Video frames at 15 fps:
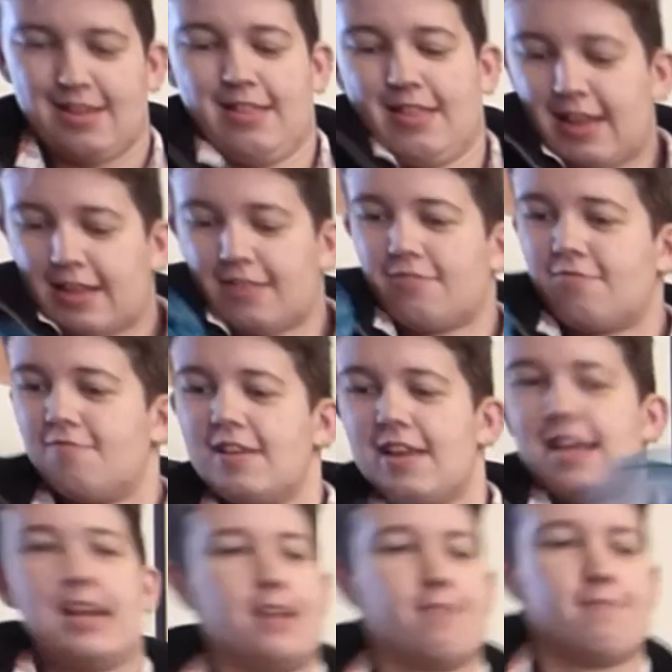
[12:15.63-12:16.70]
That's
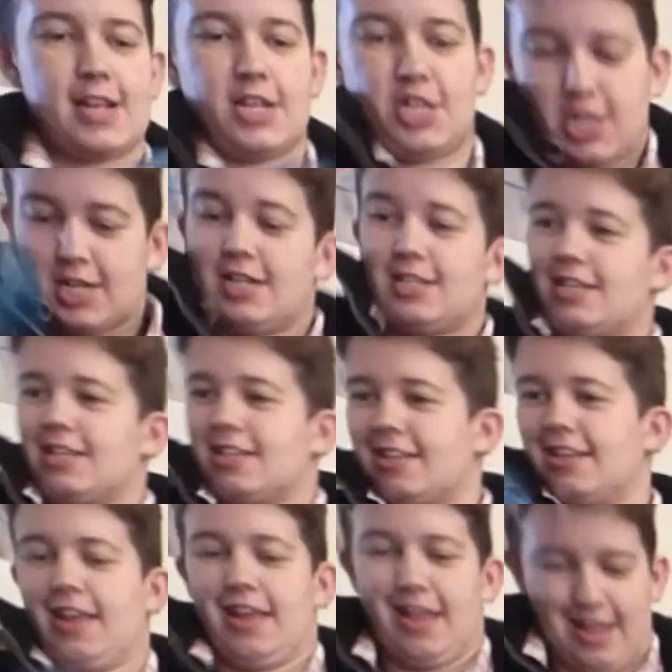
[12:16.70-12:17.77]
really rigid,
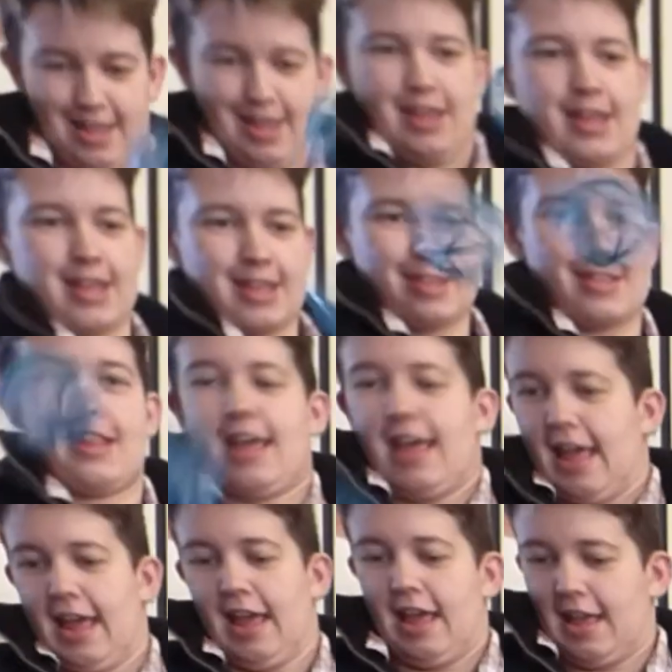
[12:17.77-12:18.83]
isn't
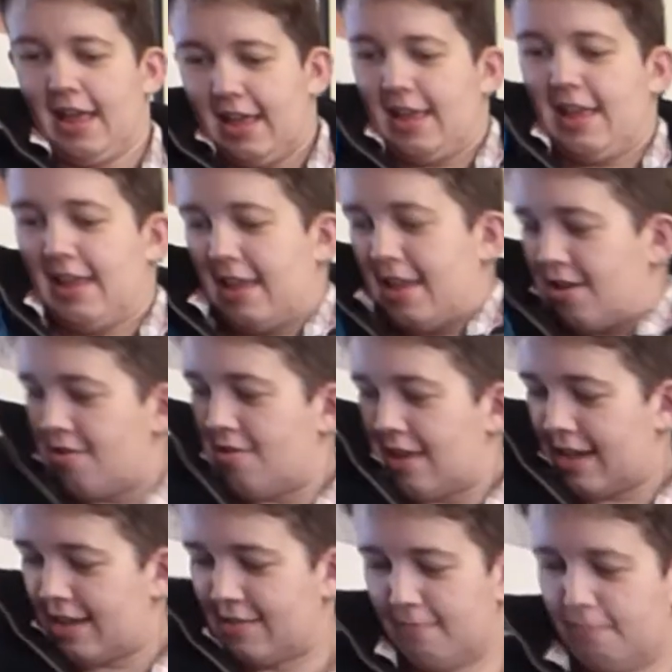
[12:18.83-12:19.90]
it? You think
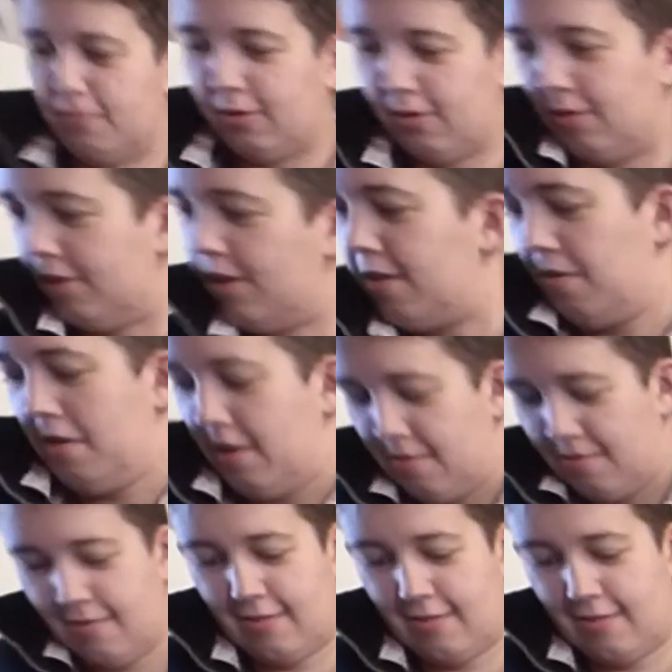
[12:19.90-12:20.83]
it's a ball, don't you?